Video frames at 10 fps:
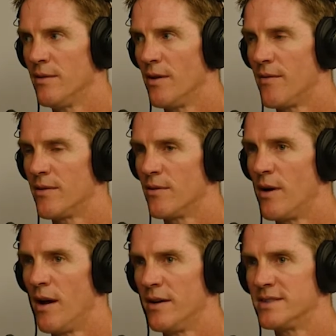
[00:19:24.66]
after a
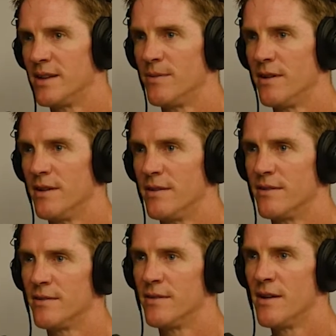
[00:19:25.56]
while I stepped in and
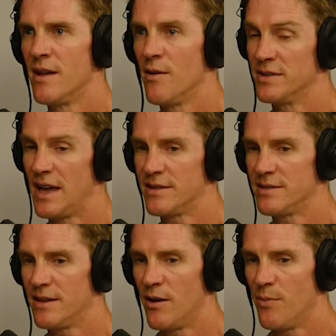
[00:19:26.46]
was asked
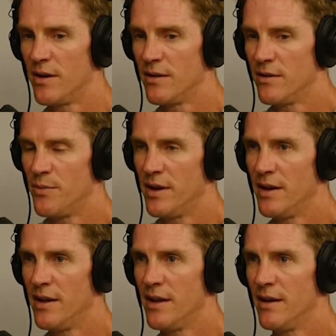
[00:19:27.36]
to help out a little
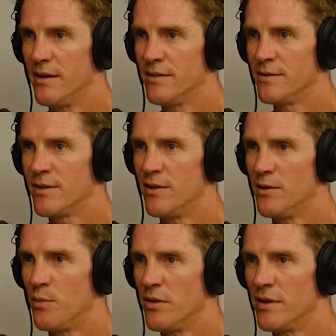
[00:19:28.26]
bit and try to do
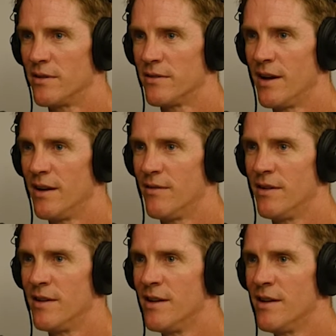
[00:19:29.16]
the political side of
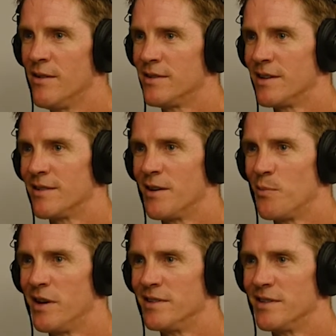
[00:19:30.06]
it. Yeah. It takes a lot of
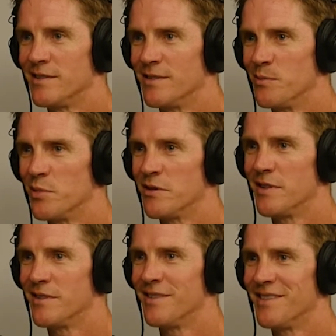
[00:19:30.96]
patience and
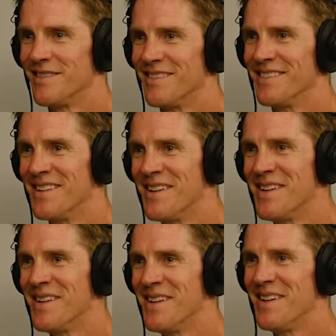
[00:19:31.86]
persistence. And
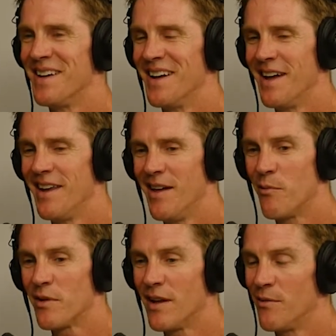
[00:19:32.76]
yeah, and that
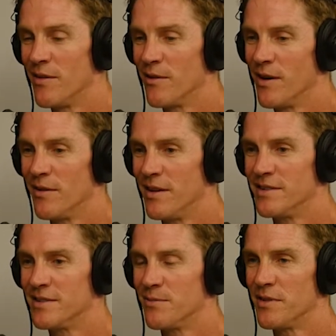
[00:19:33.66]
worked out. We have a great
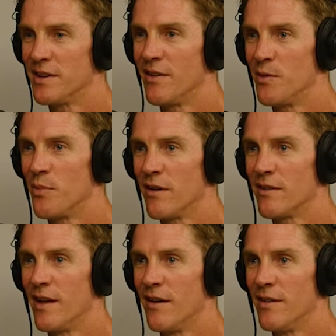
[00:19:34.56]
relationship with the county
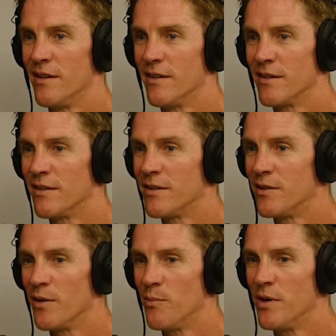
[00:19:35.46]
parks now. They're
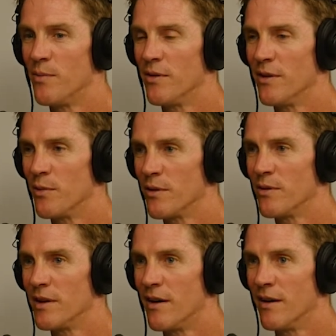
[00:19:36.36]
great people that work
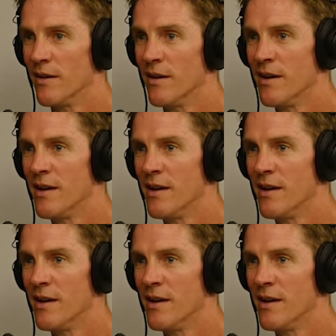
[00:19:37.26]
really hard,